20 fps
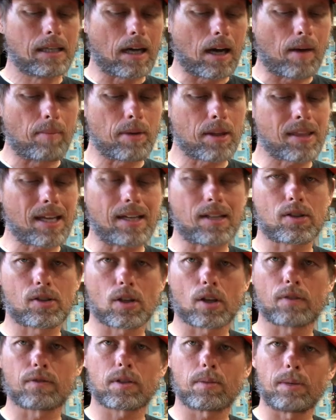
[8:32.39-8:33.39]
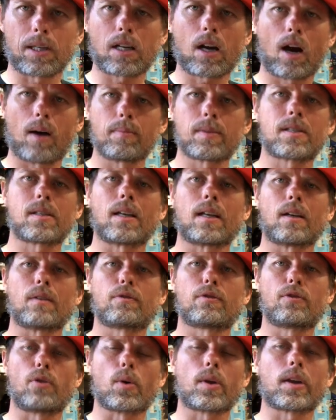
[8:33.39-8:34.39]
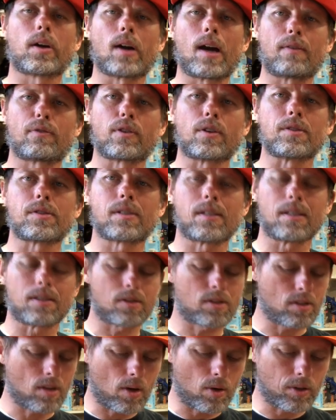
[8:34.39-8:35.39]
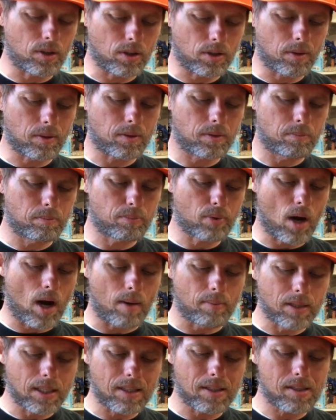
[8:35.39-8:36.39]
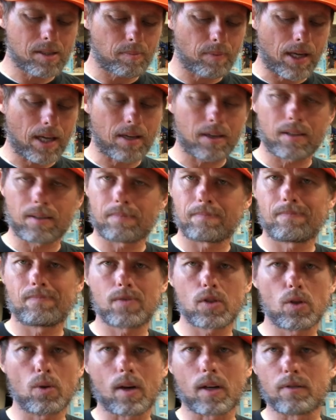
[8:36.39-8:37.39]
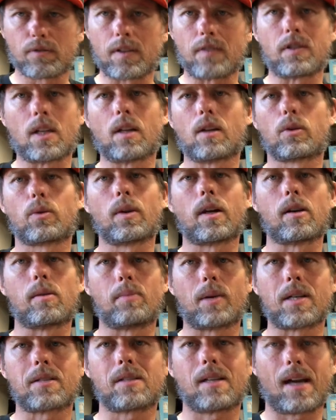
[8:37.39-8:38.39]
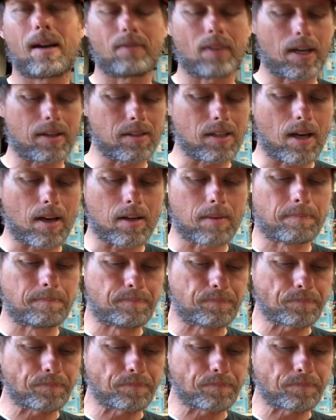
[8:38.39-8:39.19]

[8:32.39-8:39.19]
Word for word: um, but they deserve to be compensated for their efforts and so you're probably going to spend 250 to 300 bucks to have that done